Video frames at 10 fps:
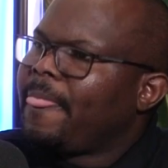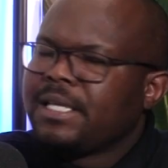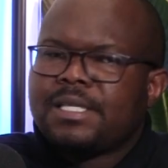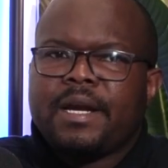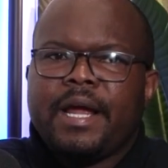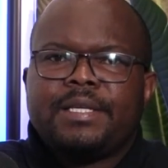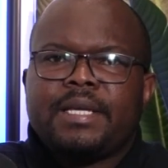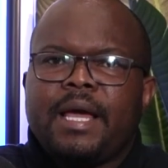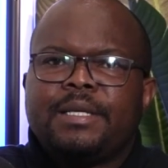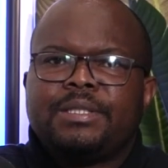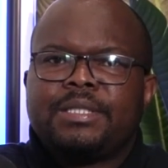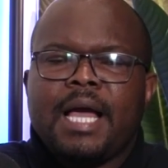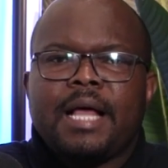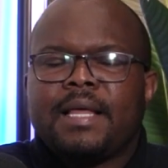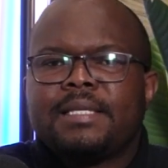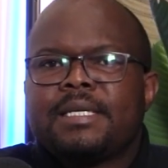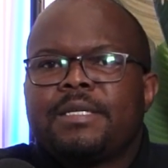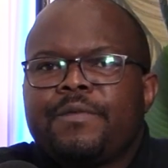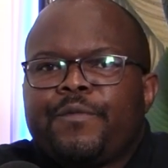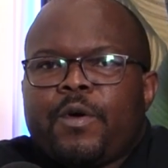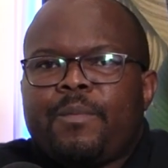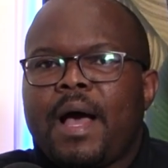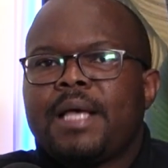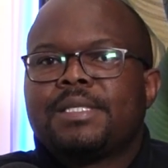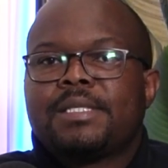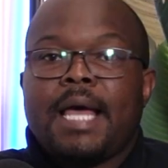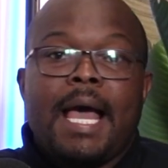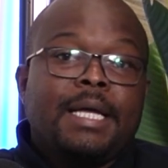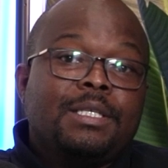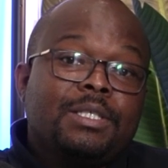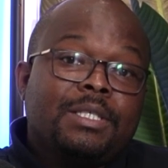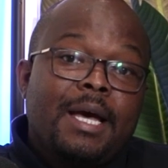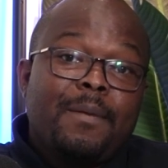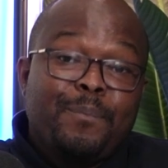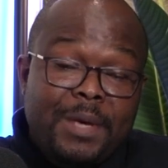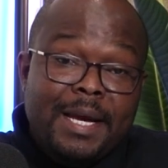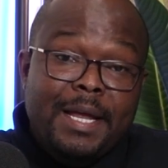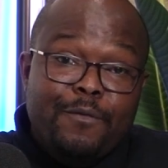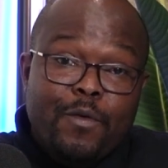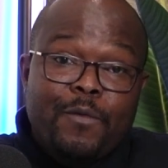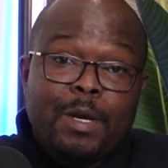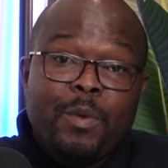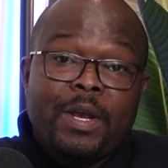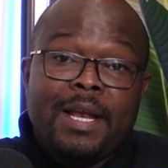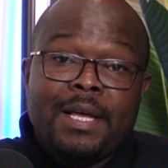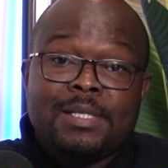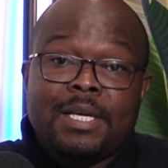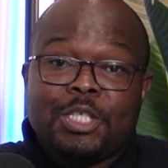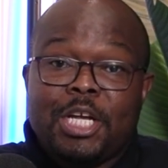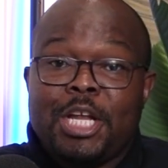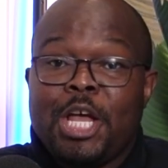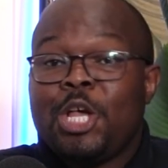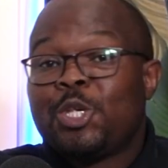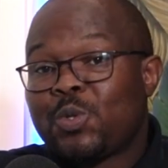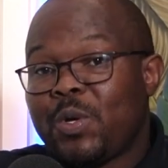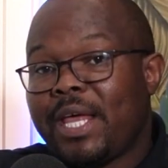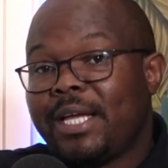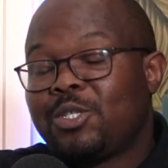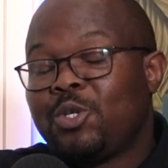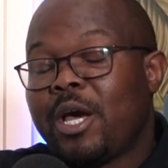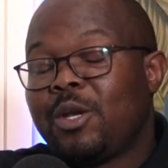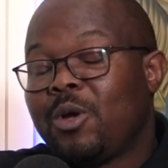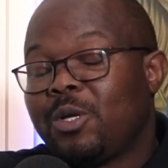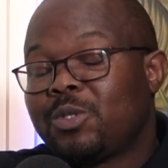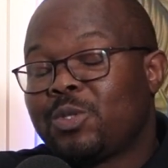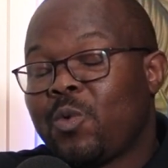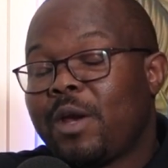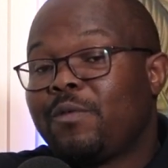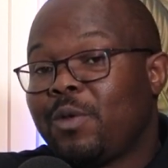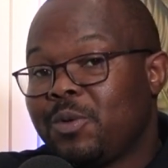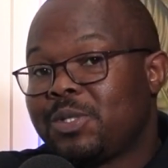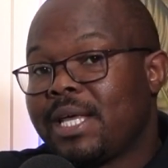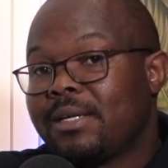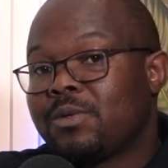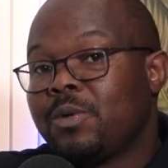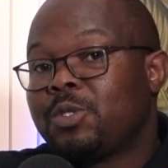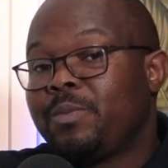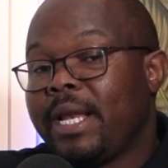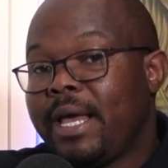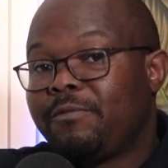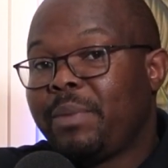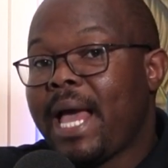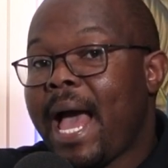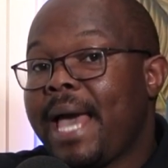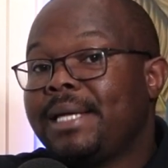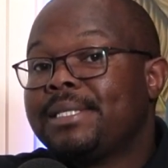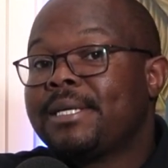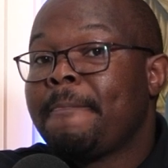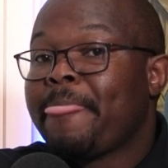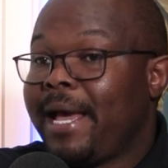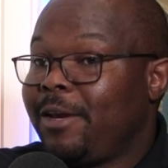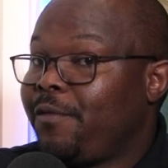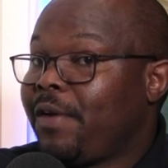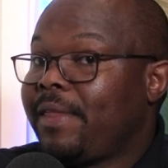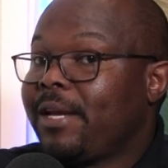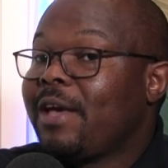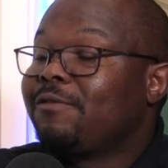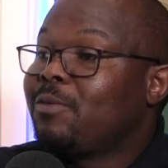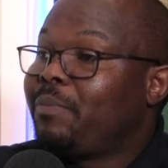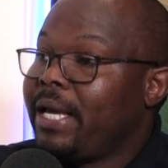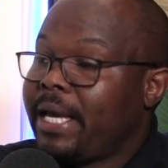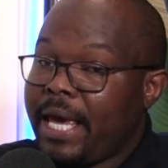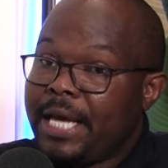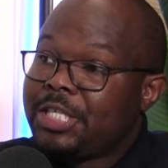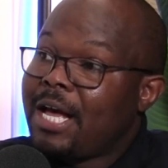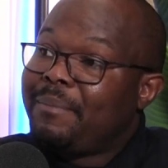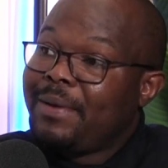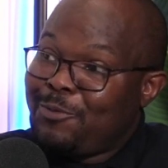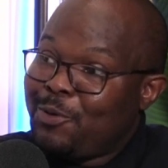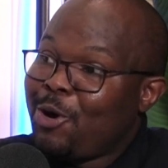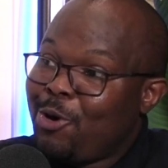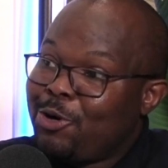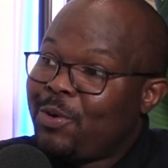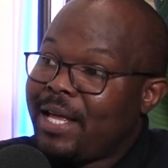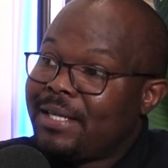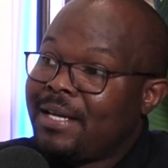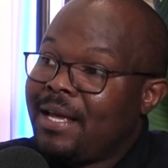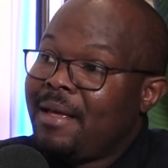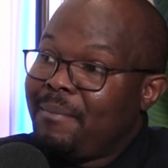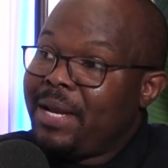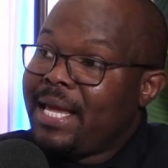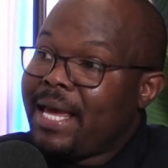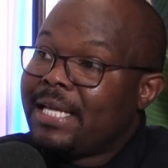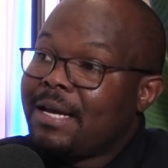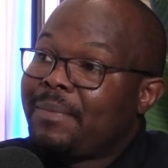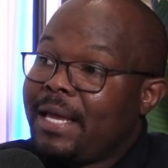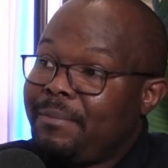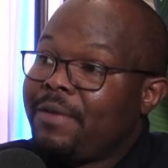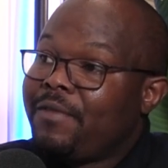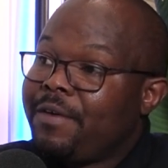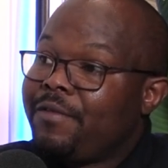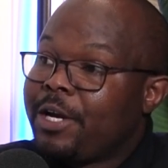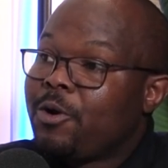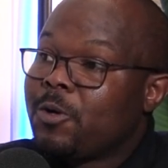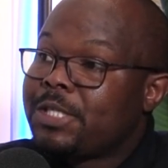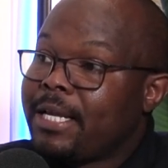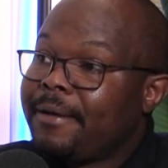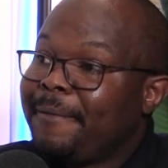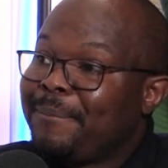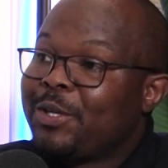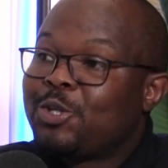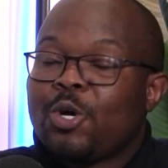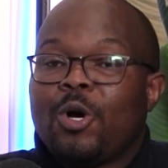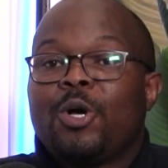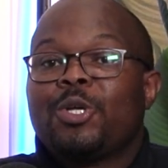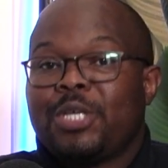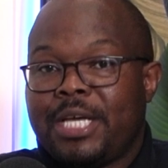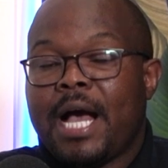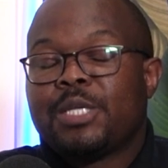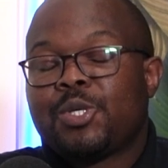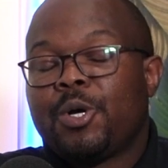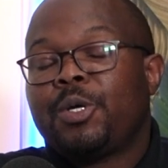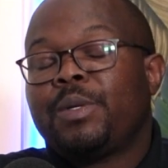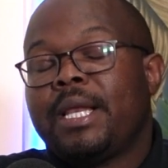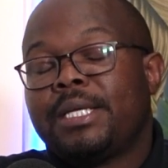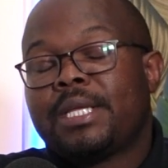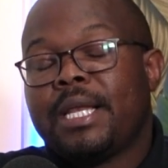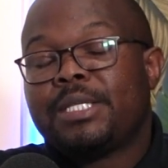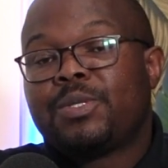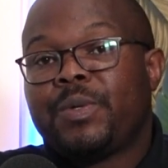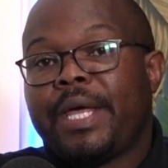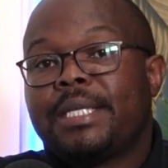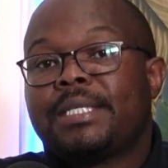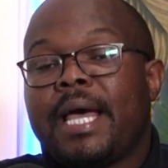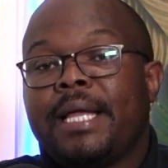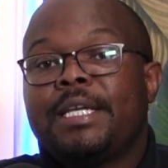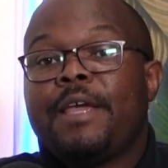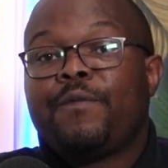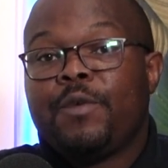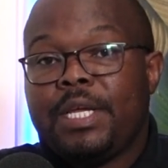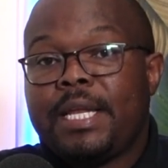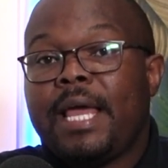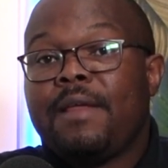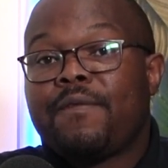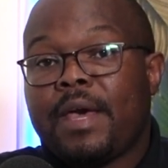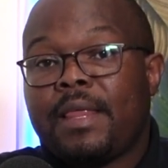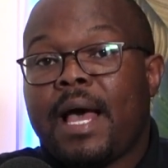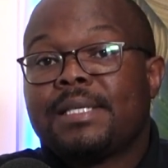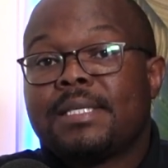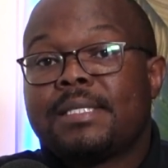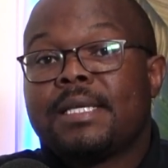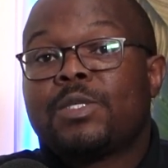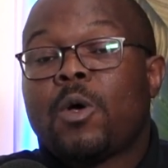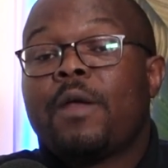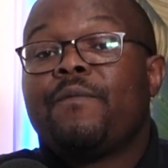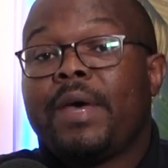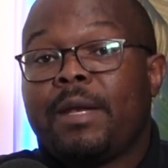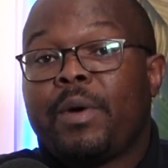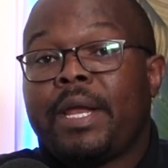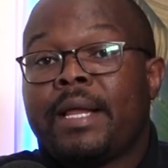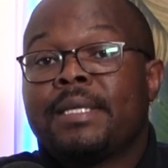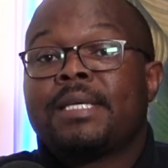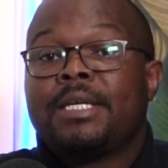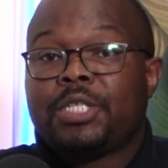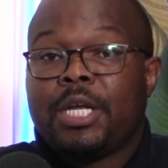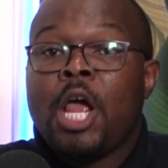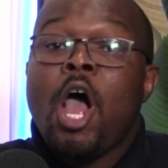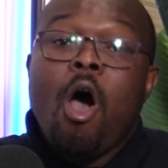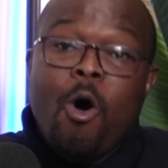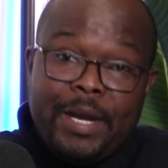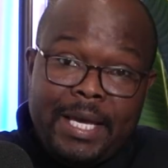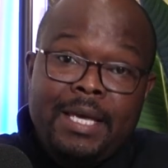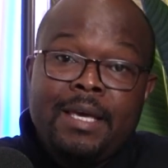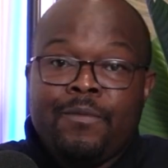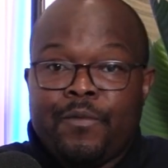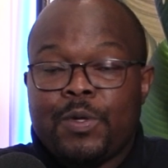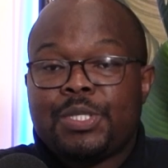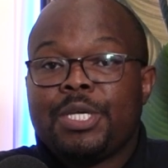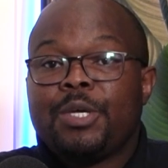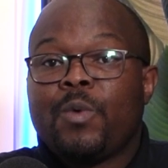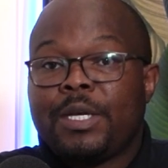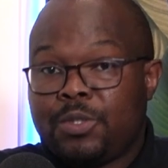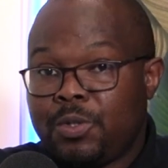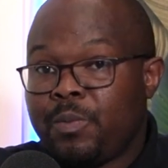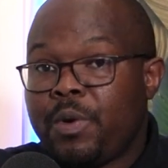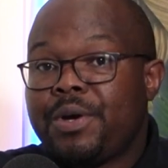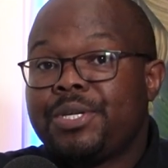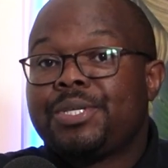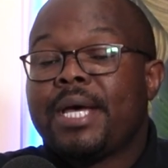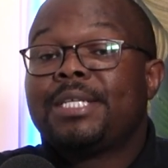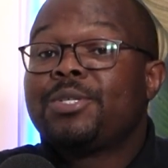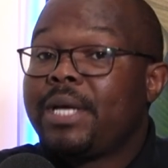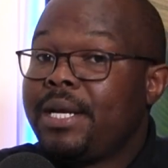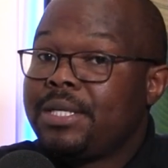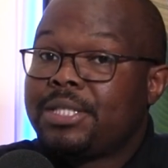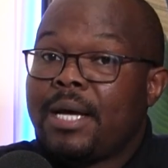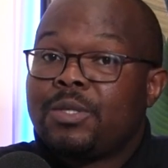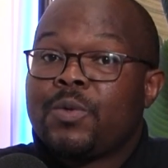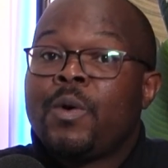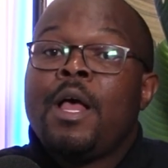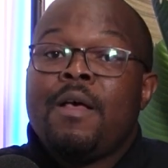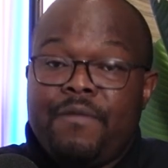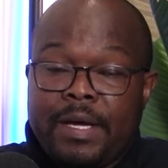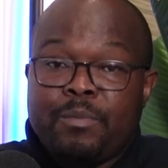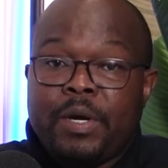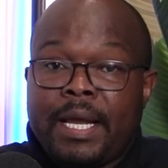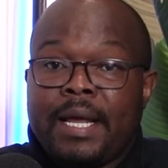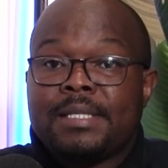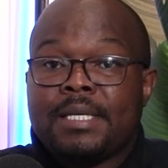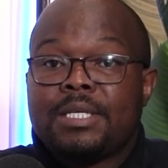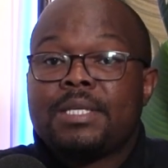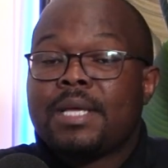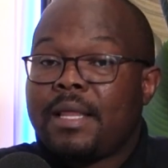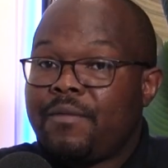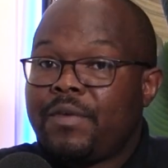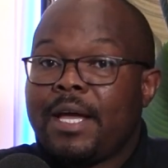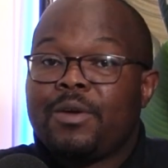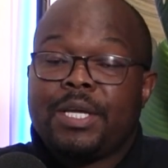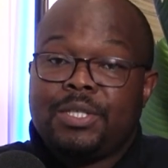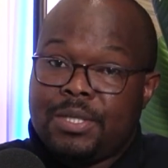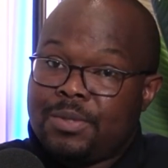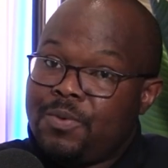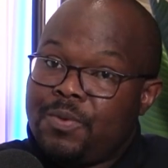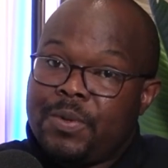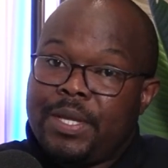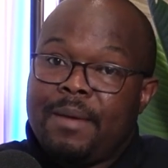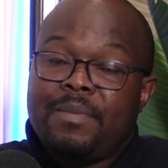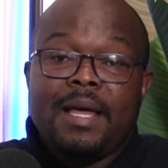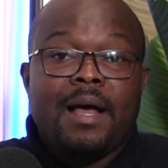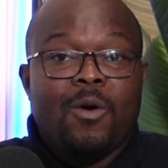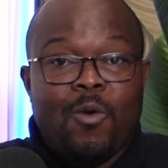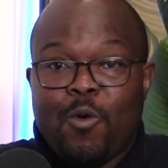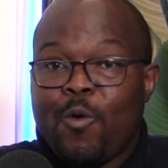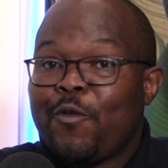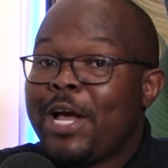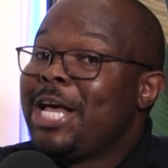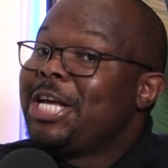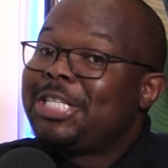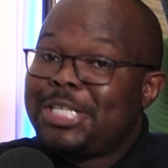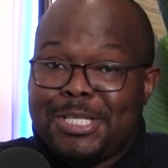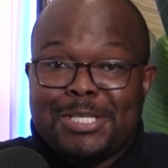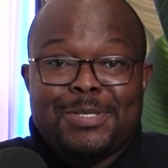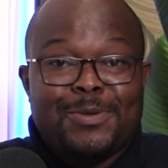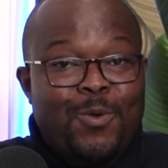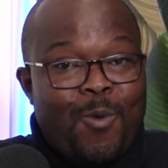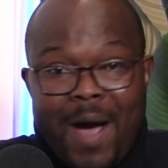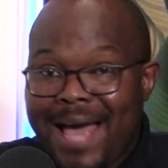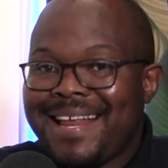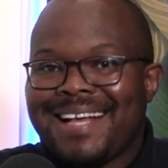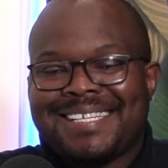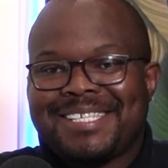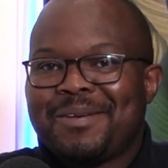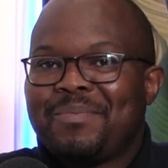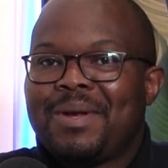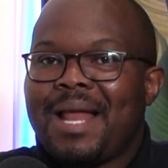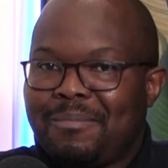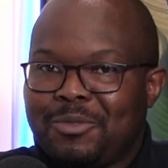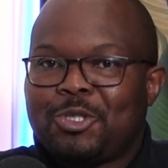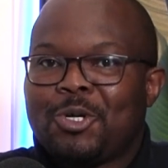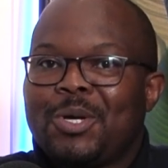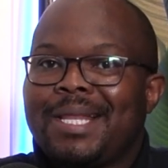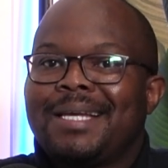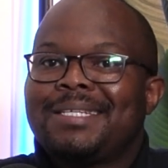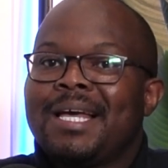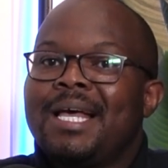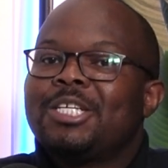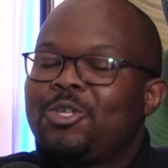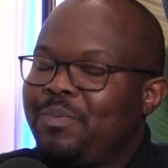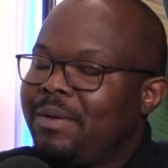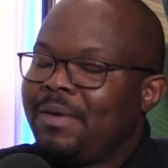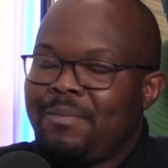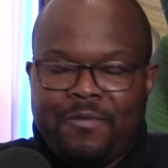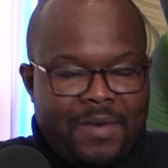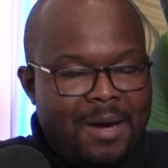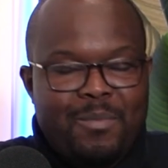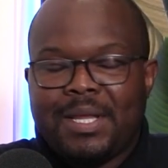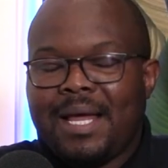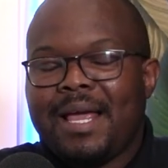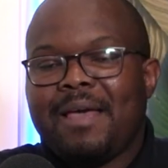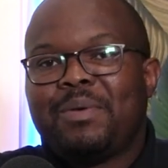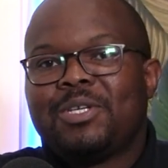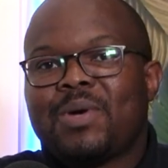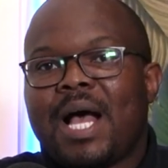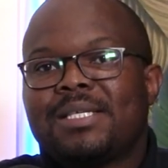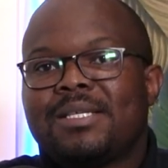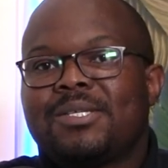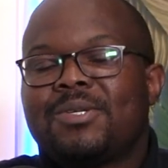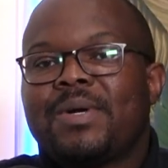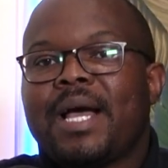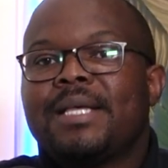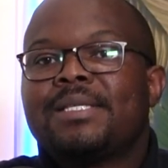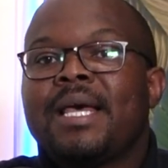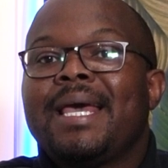That's great. And that's it from us. And be ready for VAT modernization so that you are not one of those that are going to be left behind and you find that you have to play a catch-up. We all know that playing catch-up can be very, very costly. So let's do that. And if you need any further assistance on VAT modernization or e-invoicing, you want to do more research, you can reach out to VAT Modernization South Africa. You can just Google them. They are all over. She's quite accessible. I'm sure that she'll be very more than happy to assist you guys